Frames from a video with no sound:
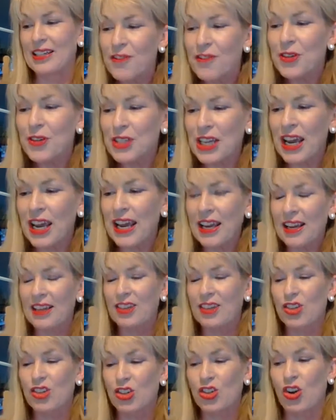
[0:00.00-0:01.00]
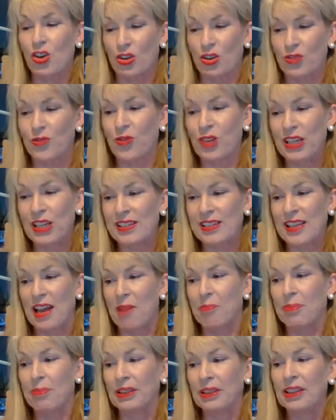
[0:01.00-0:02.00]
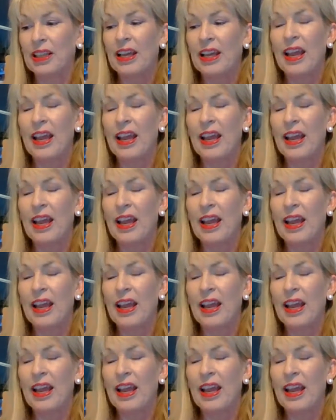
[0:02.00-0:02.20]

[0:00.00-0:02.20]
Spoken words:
If you take shot, for example,